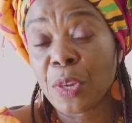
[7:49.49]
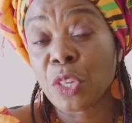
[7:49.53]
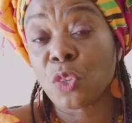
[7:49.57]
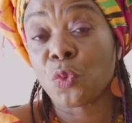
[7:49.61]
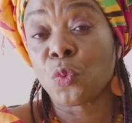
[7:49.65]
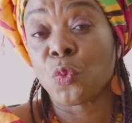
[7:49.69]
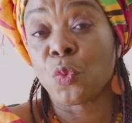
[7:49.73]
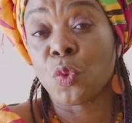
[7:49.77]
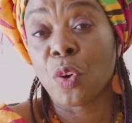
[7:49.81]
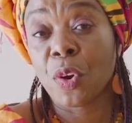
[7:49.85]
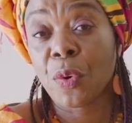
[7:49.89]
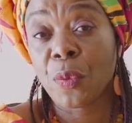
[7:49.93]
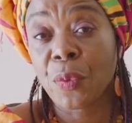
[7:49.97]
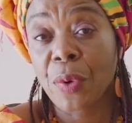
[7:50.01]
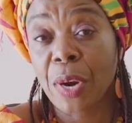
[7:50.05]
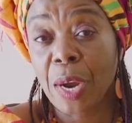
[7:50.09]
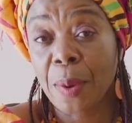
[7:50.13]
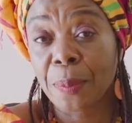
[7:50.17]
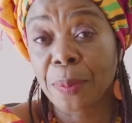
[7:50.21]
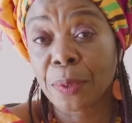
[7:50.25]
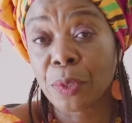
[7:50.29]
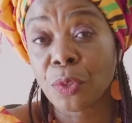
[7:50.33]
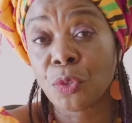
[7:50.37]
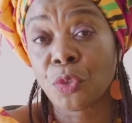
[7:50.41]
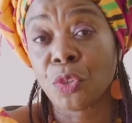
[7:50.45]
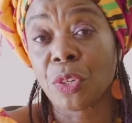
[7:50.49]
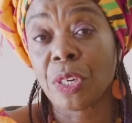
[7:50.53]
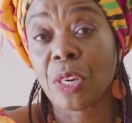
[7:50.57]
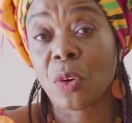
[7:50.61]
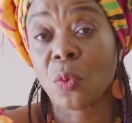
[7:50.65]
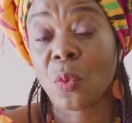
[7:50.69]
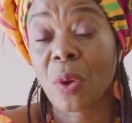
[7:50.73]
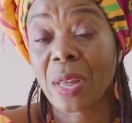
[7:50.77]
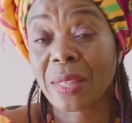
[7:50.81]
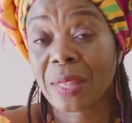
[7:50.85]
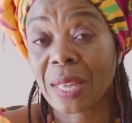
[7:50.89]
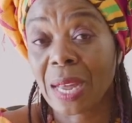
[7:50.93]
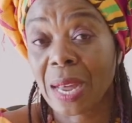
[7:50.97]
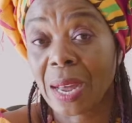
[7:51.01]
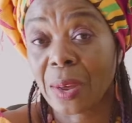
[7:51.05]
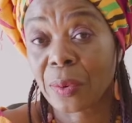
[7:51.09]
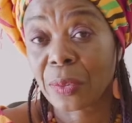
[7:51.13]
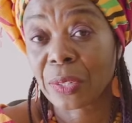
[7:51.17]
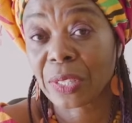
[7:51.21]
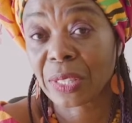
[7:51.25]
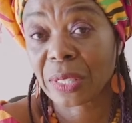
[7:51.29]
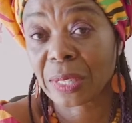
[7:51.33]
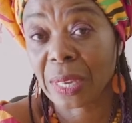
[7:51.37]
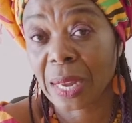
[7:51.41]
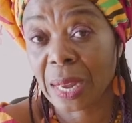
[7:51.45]
is vulnerable to the weather
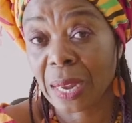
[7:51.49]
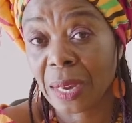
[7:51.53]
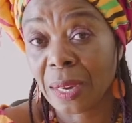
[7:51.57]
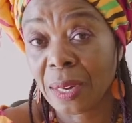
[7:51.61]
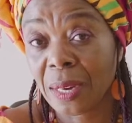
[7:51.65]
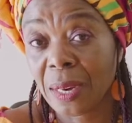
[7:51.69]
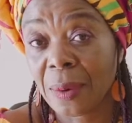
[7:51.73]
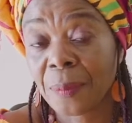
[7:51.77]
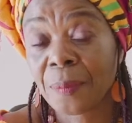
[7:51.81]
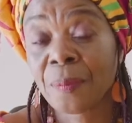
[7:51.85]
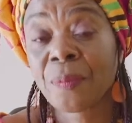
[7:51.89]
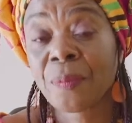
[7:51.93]
outside.